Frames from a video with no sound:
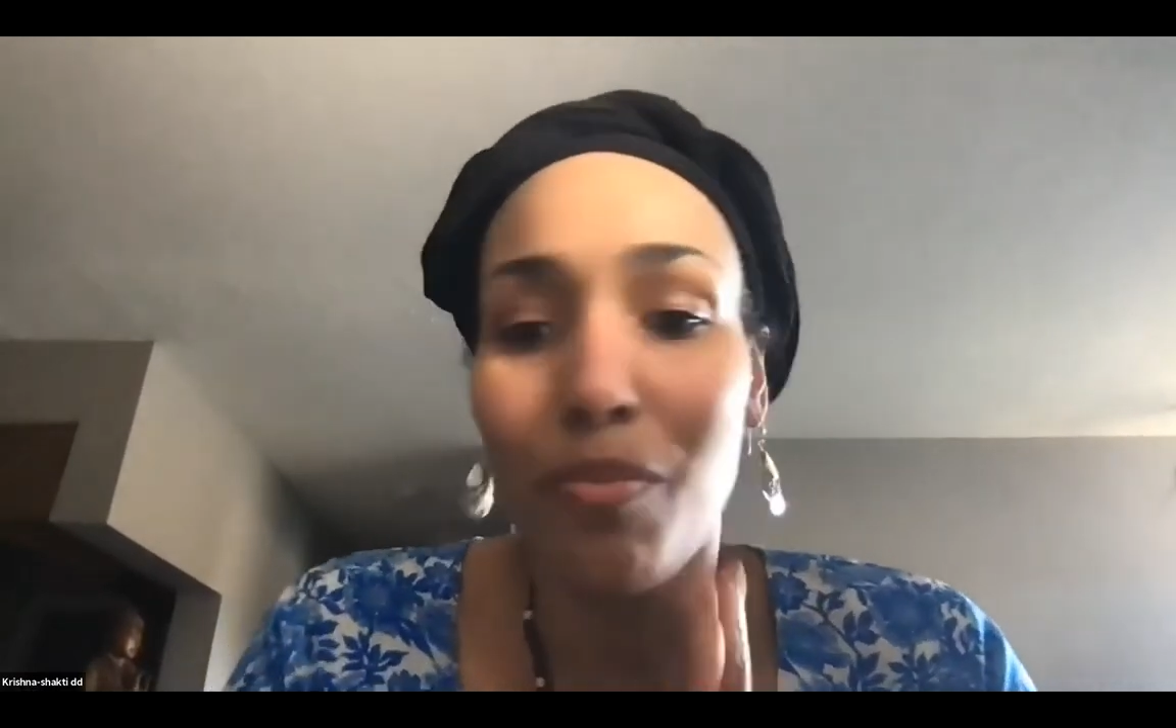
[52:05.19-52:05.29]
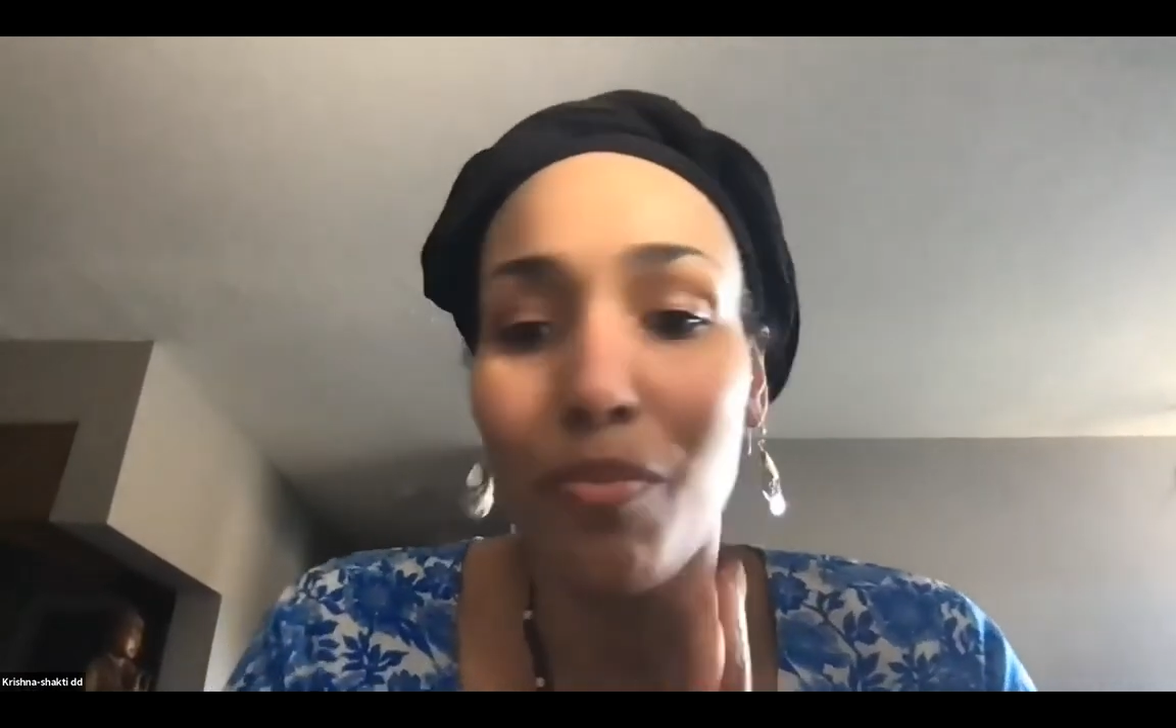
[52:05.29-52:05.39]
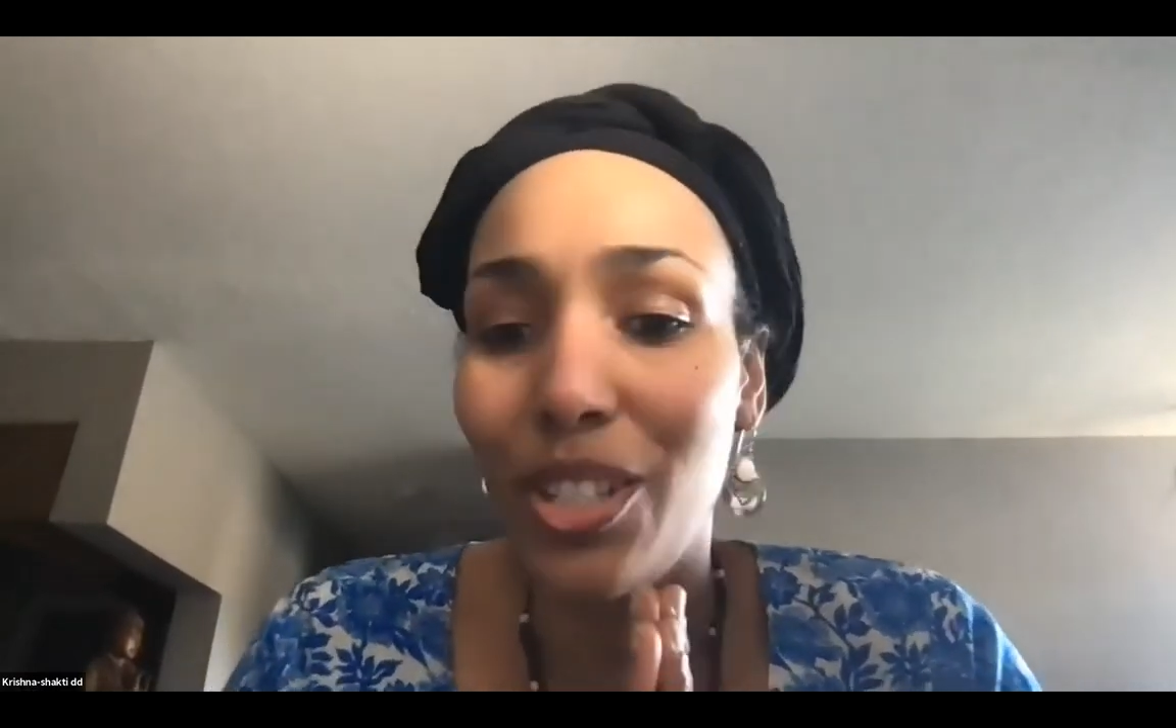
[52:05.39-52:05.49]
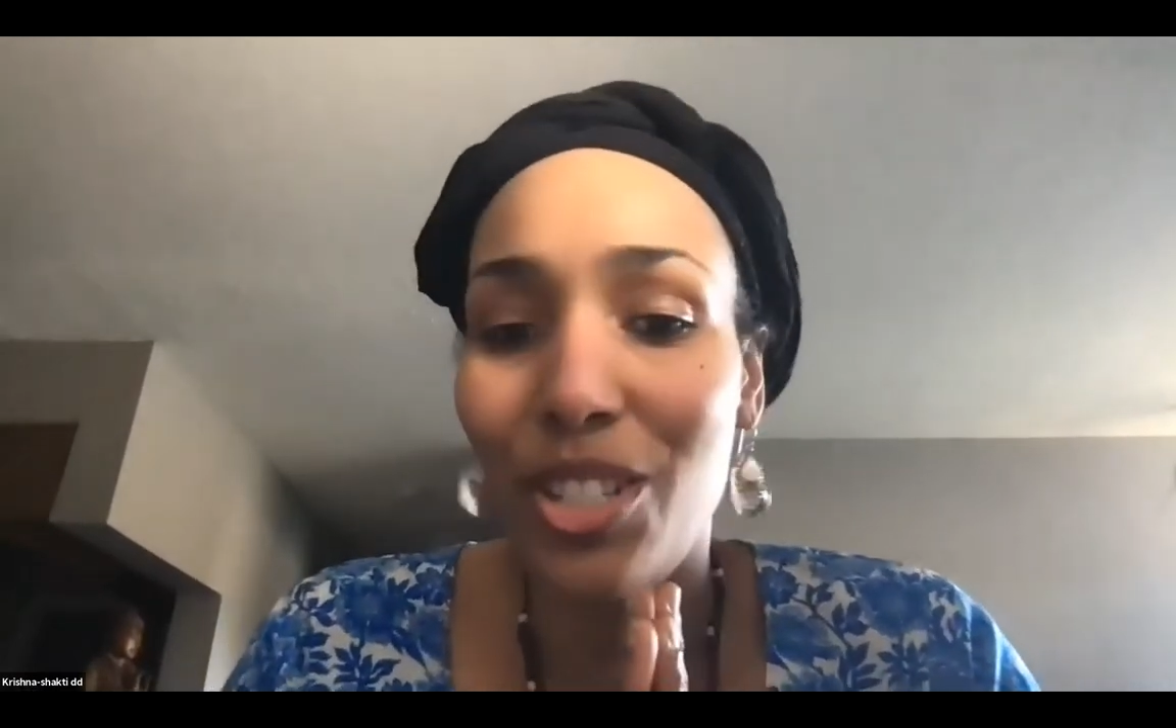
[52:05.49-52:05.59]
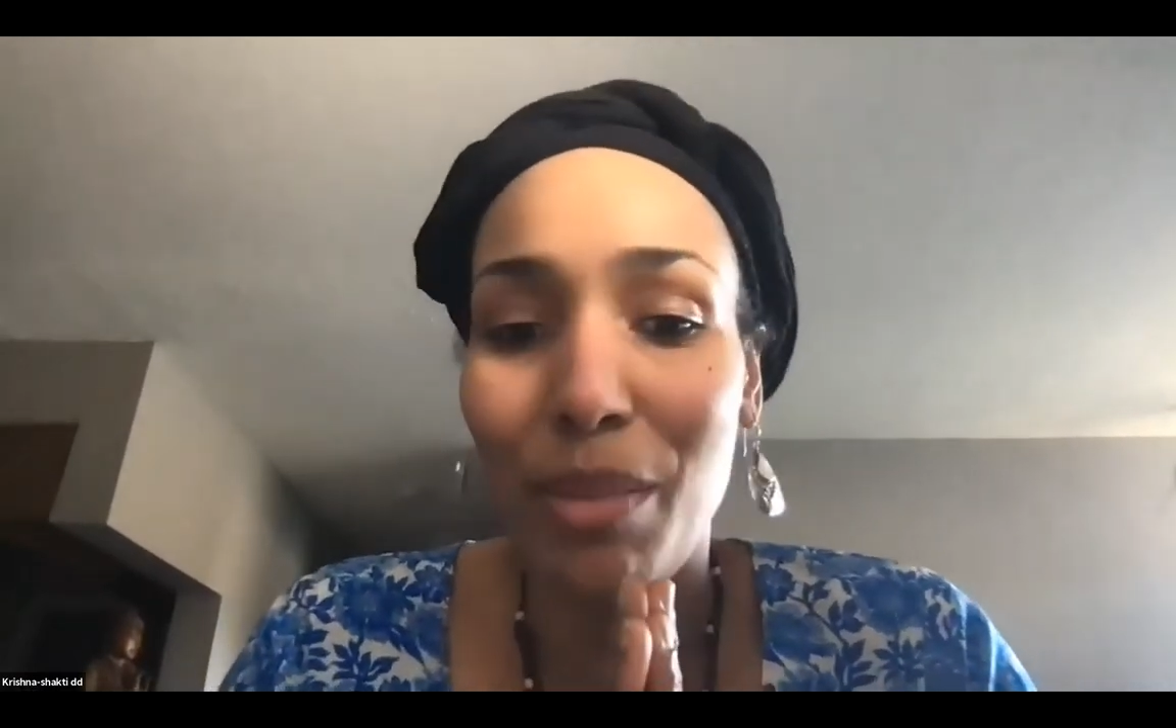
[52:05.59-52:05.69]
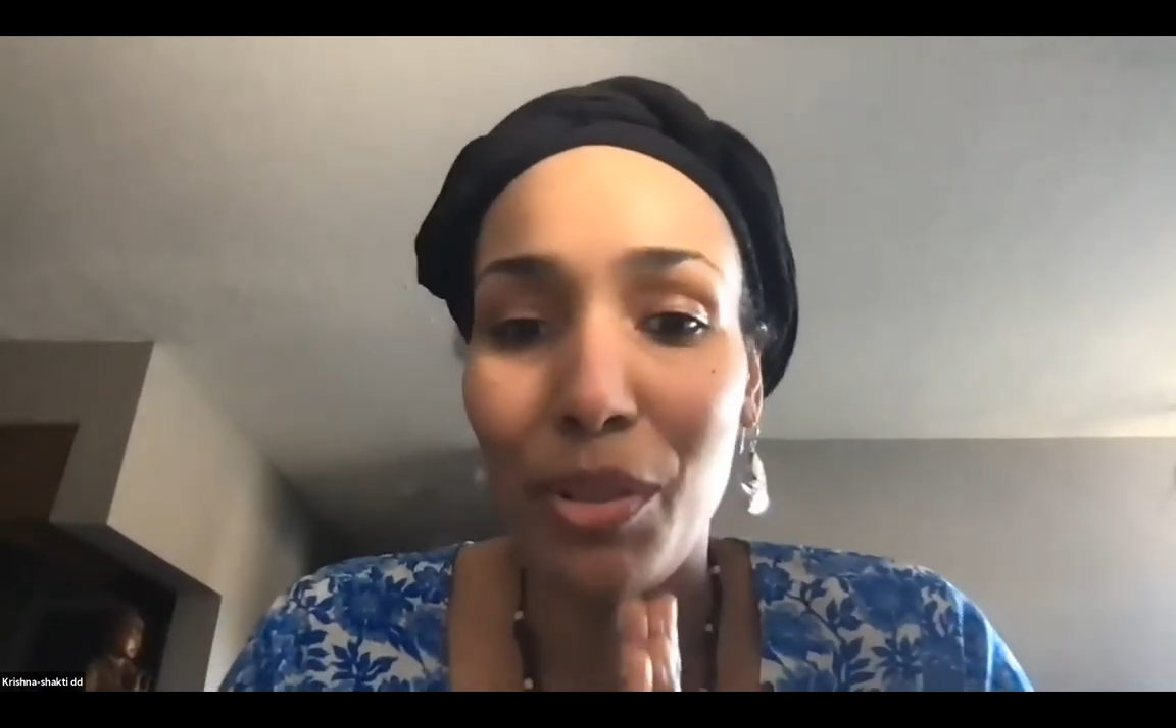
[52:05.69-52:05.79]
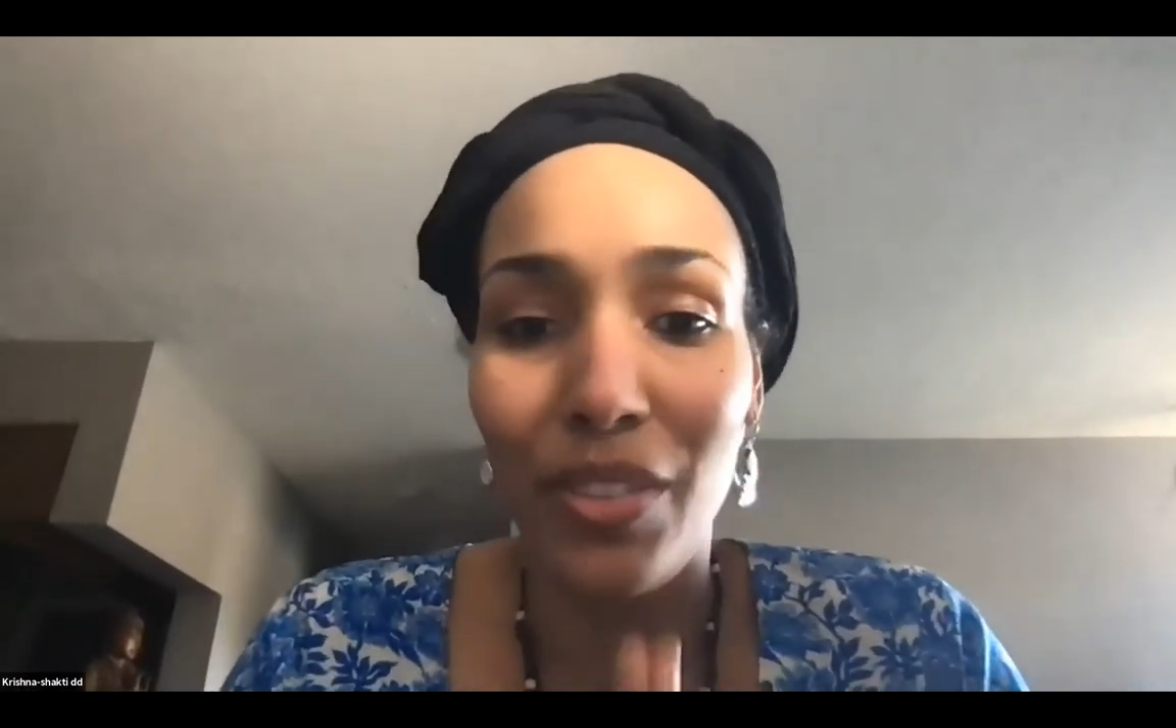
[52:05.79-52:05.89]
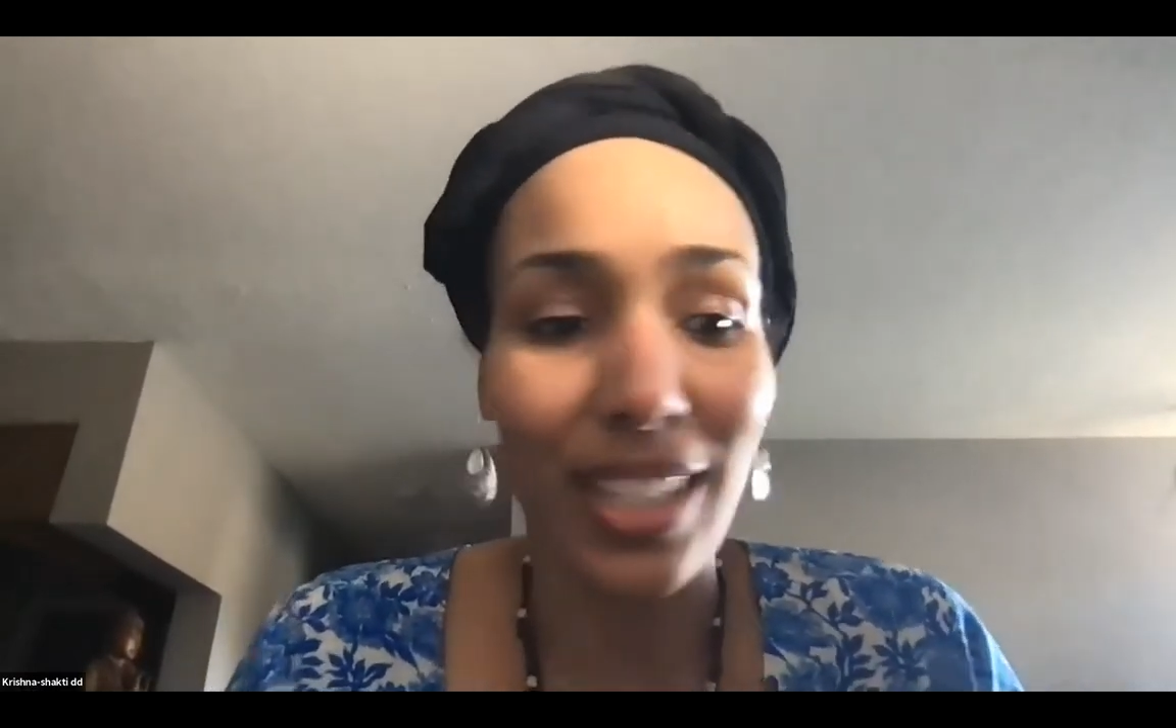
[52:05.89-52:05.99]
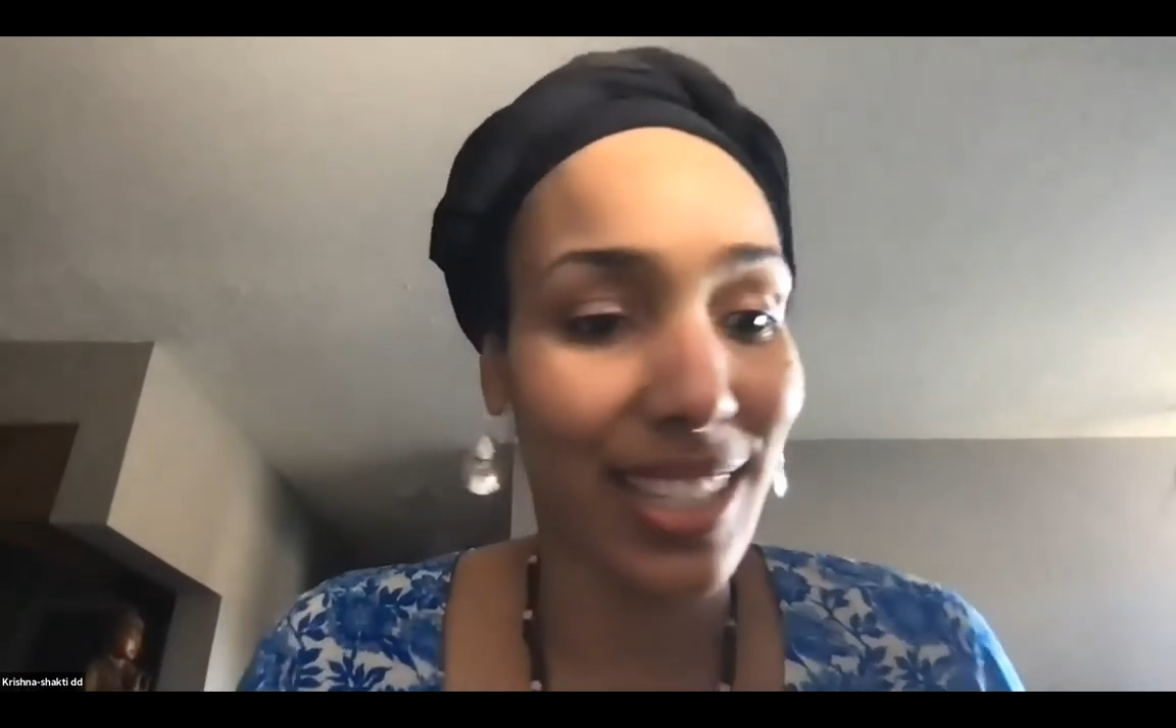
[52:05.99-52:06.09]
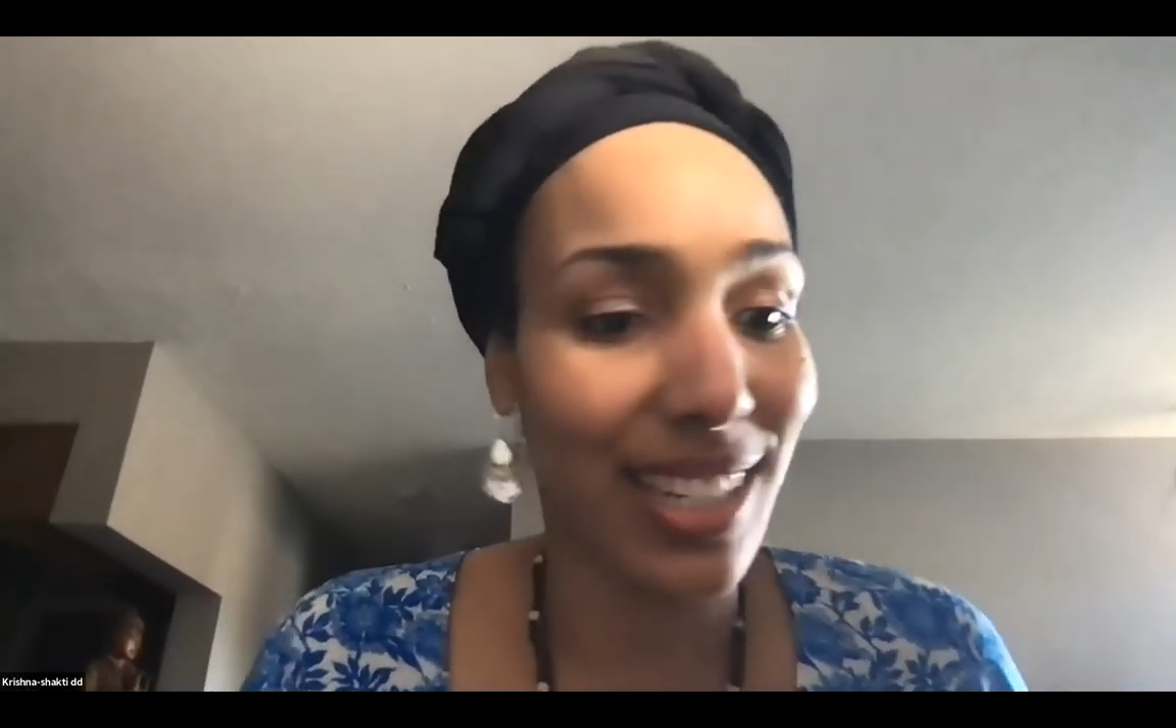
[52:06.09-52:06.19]
Mother
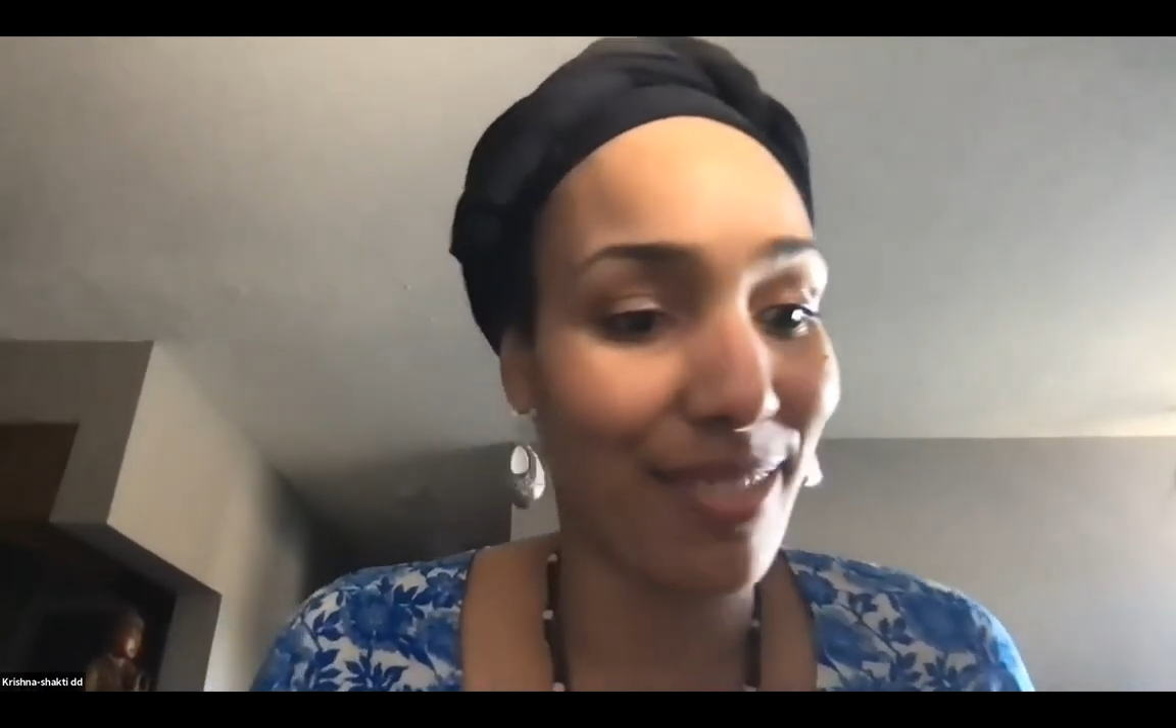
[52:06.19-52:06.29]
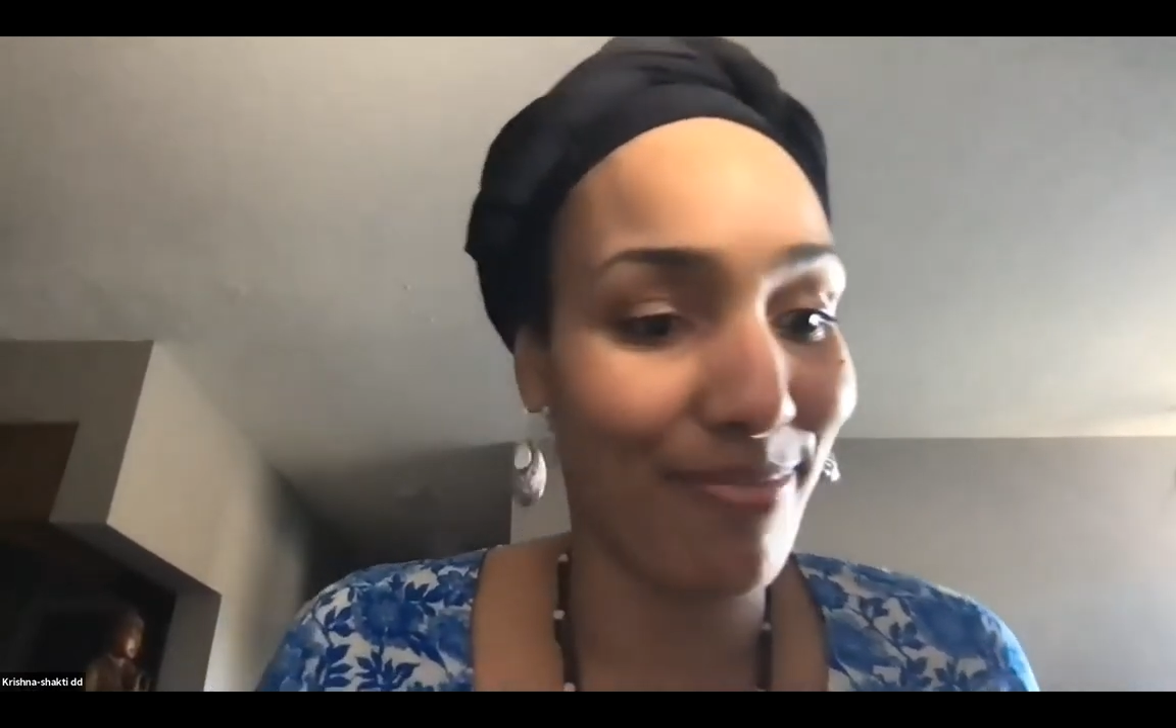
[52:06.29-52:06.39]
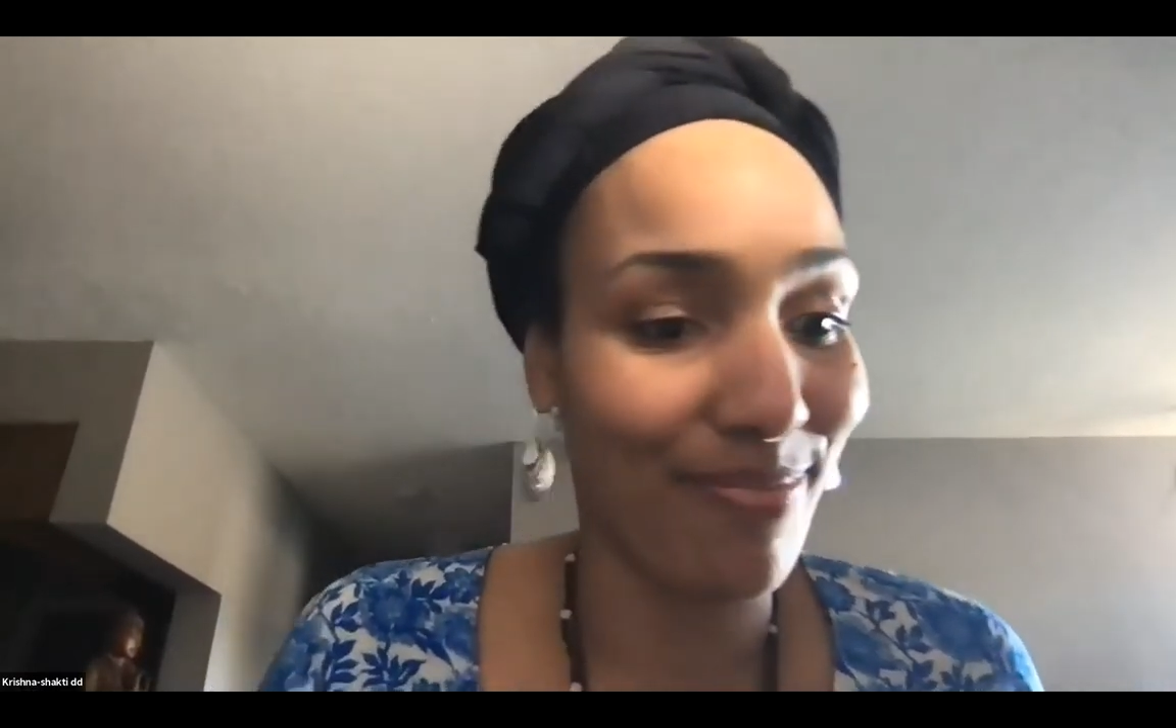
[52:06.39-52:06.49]
Jambavati.